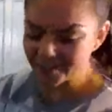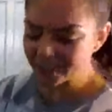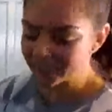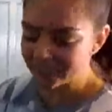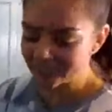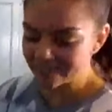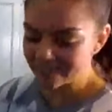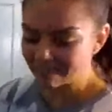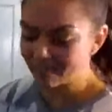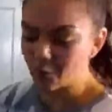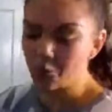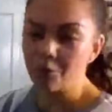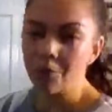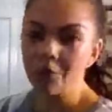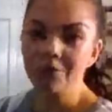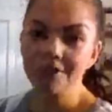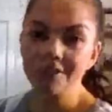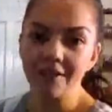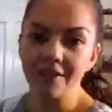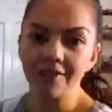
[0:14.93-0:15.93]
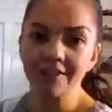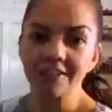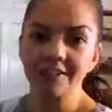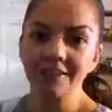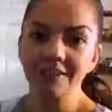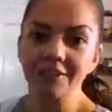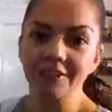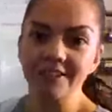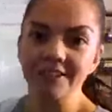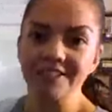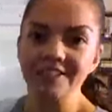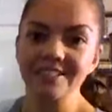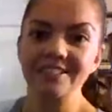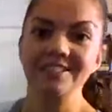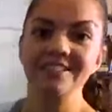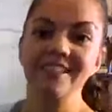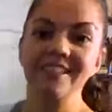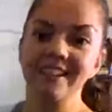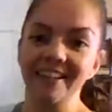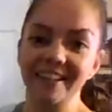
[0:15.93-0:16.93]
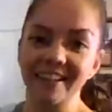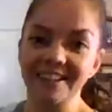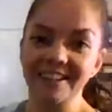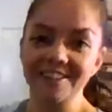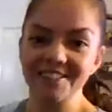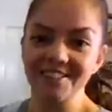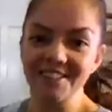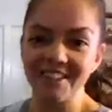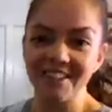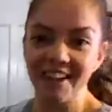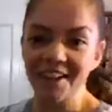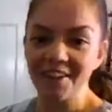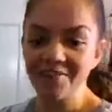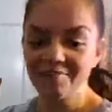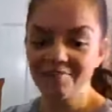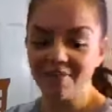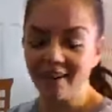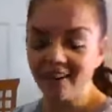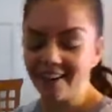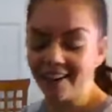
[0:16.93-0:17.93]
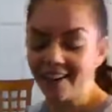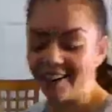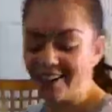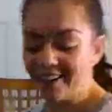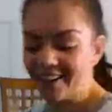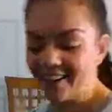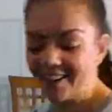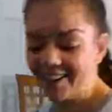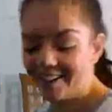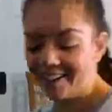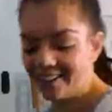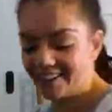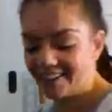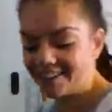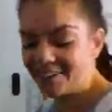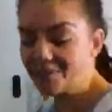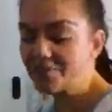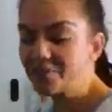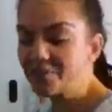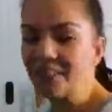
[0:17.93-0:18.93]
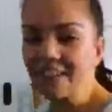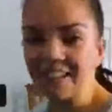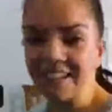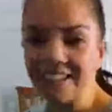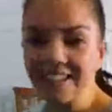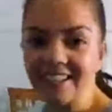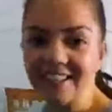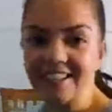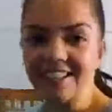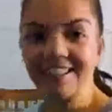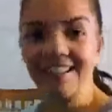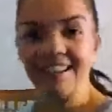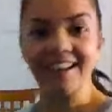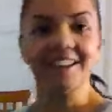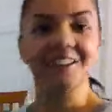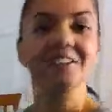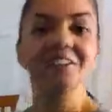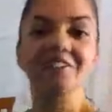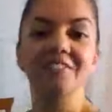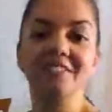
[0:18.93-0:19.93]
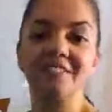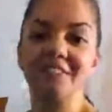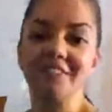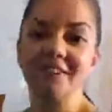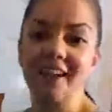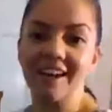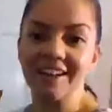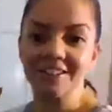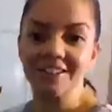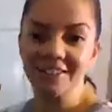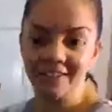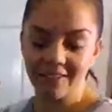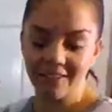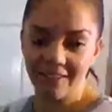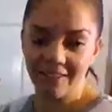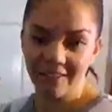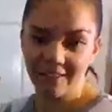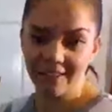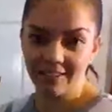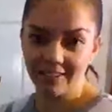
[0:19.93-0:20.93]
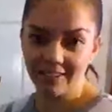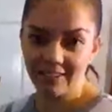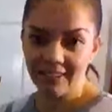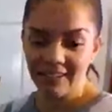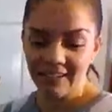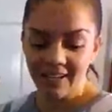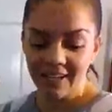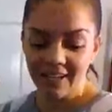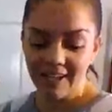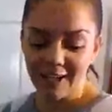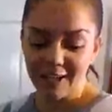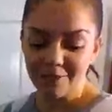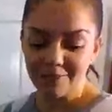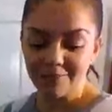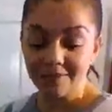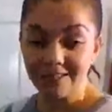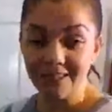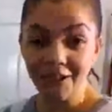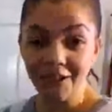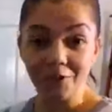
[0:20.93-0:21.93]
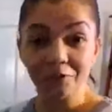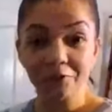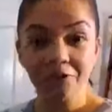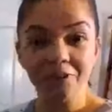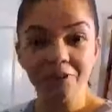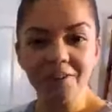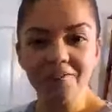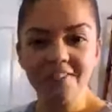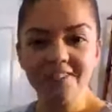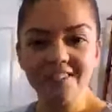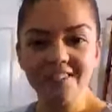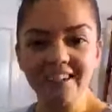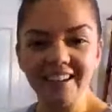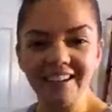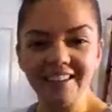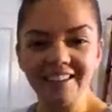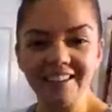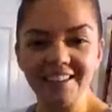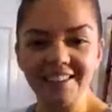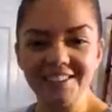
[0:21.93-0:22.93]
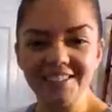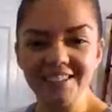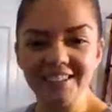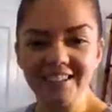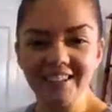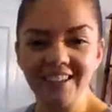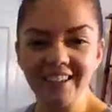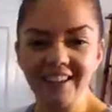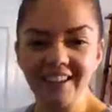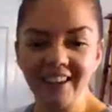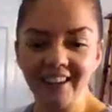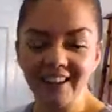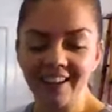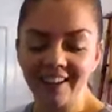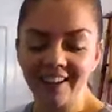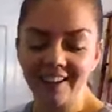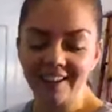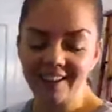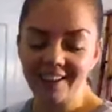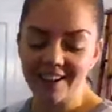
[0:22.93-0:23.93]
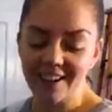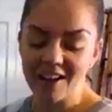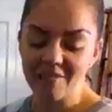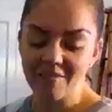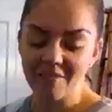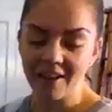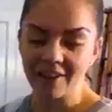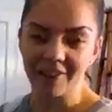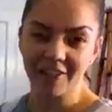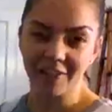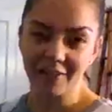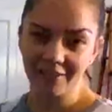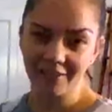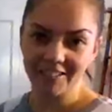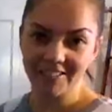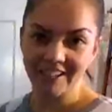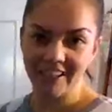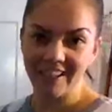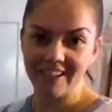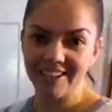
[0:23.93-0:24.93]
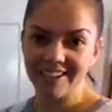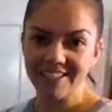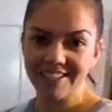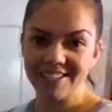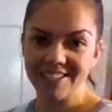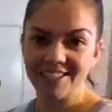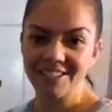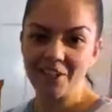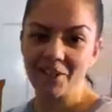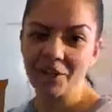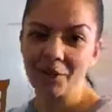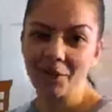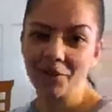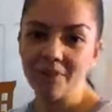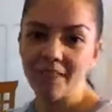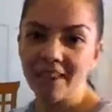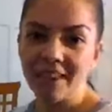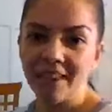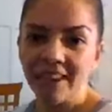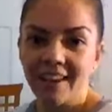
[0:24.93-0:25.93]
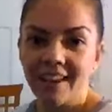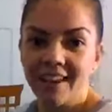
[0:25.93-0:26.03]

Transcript: it was almost 70 degrees and sunny yesterday, but uh, it is what it is, and hopefully, you guys are all um, staying warm, staying cozy, and um, having a good day. So.